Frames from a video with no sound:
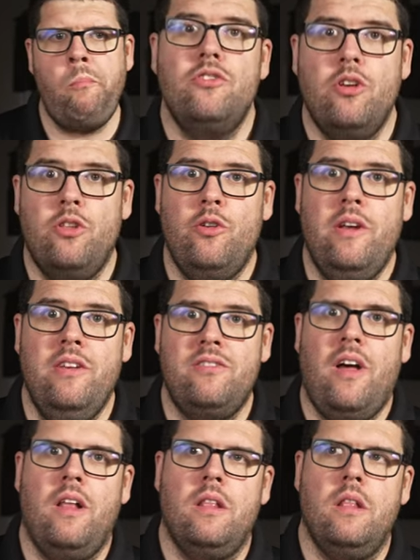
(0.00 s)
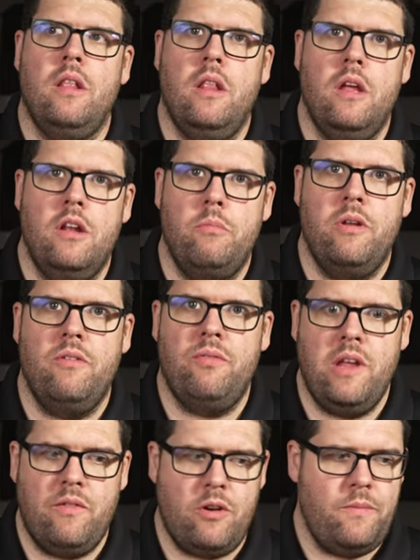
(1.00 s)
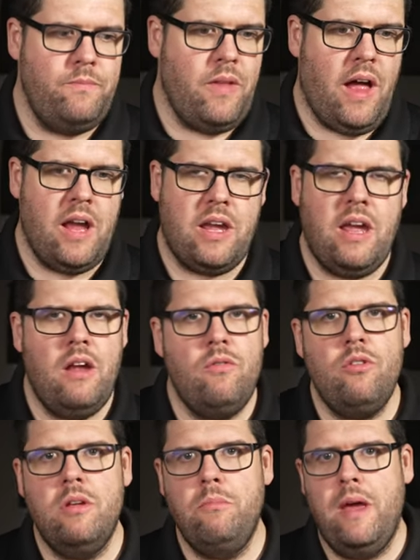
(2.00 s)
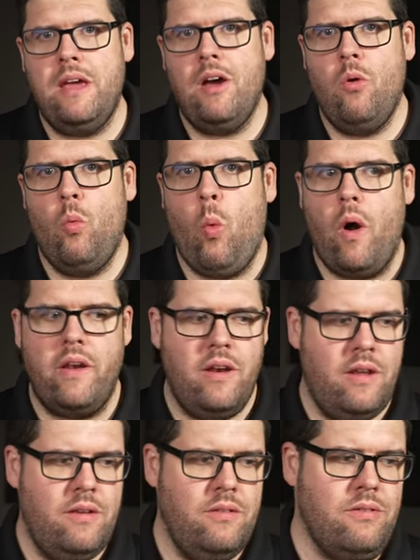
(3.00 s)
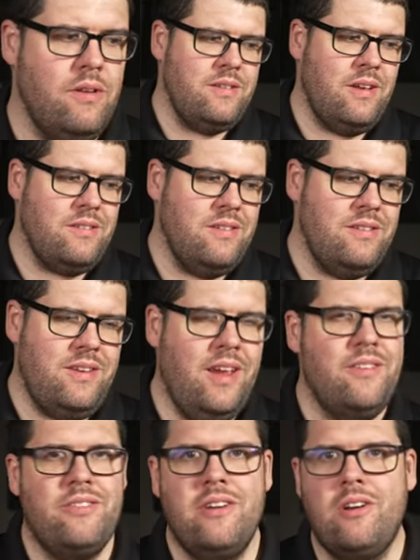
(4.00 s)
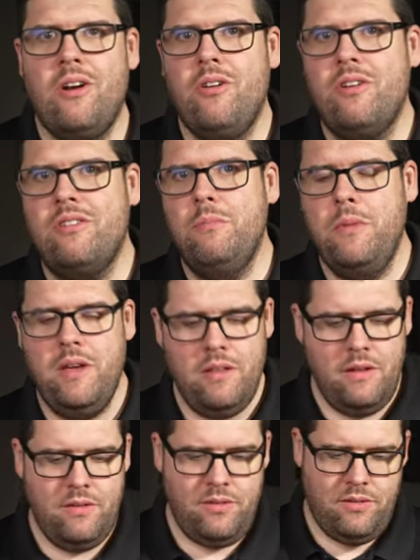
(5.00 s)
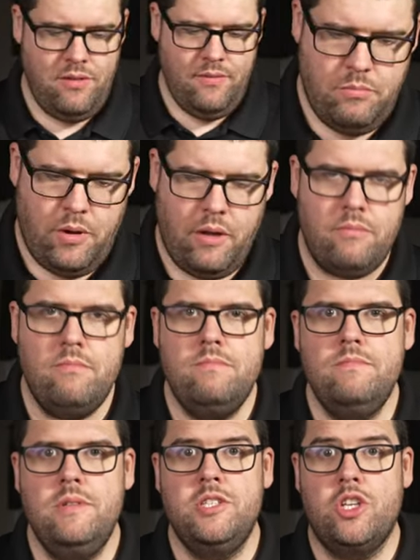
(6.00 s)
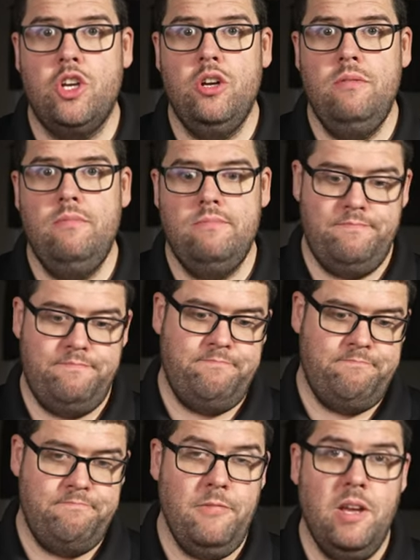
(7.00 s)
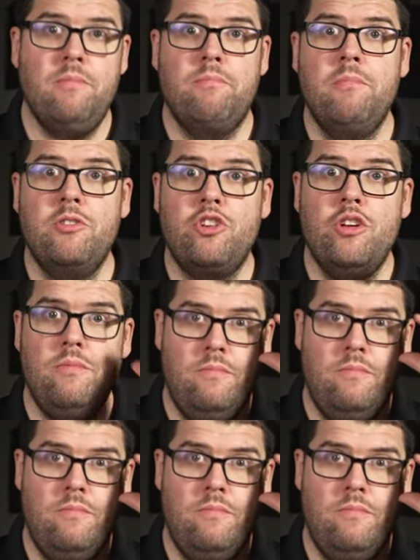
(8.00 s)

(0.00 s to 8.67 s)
So there is a little bit of flavor. I can't really make out what it is. It doesn't taste like garlic to me at least, but is it good? yeah, it's good.